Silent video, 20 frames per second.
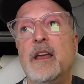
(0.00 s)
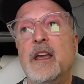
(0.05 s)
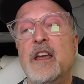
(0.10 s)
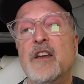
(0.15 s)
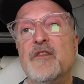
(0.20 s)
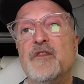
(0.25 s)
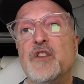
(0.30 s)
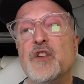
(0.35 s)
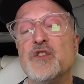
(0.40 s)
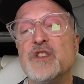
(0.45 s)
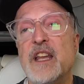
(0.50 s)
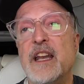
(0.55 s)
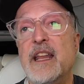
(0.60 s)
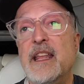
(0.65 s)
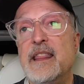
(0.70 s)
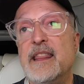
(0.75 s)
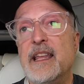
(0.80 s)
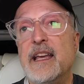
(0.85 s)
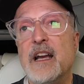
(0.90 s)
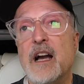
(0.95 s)
If there's
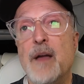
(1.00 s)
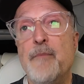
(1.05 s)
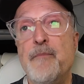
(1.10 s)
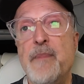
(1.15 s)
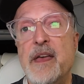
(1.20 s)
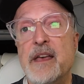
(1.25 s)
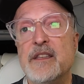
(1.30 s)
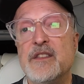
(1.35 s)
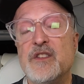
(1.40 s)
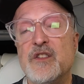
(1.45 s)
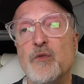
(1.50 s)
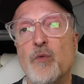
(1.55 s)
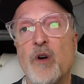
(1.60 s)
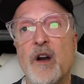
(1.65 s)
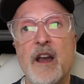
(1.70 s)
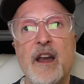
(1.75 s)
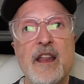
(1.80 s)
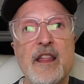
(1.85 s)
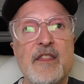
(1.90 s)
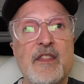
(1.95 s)
anything I missed
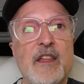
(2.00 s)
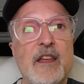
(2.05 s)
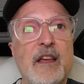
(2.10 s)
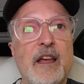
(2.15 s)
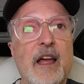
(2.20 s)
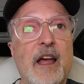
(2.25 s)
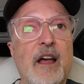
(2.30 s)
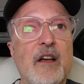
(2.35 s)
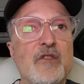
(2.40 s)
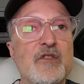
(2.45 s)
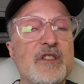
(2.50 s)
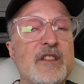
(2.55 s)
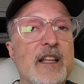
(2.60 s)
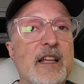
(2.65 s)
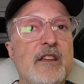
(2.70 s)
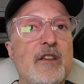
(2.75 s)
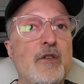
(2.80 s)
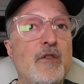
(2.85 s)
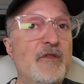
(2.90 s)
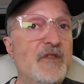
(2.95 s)
or anything else
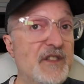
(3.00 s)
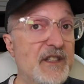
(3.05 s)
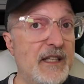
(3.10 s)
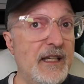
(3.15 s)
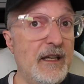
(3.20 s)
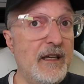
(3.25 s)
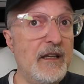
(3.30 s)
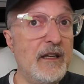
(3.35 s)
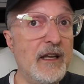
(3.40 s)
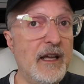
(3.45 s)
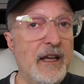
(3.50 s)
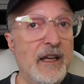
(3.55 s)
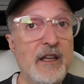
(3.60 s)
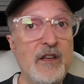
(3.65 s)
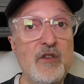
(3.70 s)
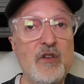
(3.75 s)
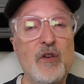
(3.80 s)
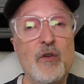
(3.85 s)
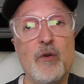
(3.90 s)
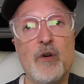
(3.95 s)
that you've seen
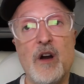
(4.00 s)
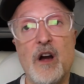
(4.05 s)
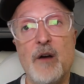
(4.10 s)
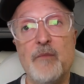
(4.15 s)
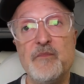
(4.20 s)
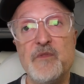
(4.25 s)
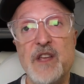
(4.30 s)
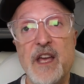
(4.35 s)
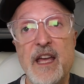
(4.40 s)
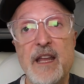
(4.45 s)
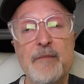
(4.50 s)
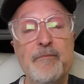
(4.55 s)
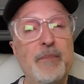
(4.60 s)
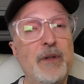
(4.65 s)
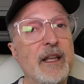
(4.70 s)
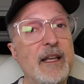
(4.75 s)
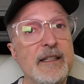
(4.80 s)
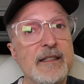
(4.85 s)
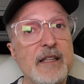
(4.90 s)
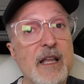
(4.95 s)
in your update,
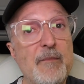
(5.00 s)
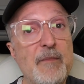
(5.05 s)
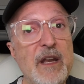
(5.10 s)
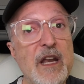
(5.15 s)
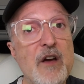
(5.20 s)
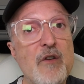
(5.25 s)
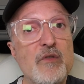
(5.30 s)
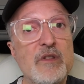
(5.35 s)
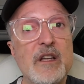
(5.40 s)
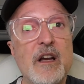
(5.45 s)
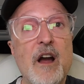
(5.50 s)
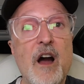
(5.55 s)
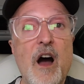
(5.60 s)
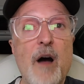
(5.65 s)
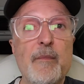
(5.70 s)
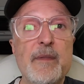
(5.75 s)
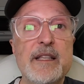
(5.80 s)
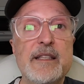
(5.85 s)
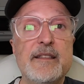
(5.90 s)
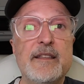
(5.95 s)
please let me know in the
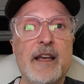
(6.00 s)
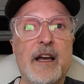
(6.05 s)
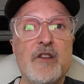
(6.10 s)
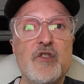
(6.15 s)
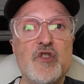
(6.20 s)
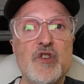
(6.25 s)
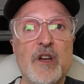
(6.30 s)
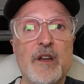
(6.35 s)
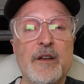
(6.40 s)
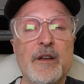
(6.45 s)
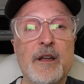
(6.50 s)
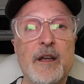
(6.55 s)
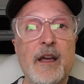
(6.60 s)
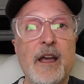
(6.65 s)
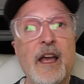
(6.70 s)
comments section.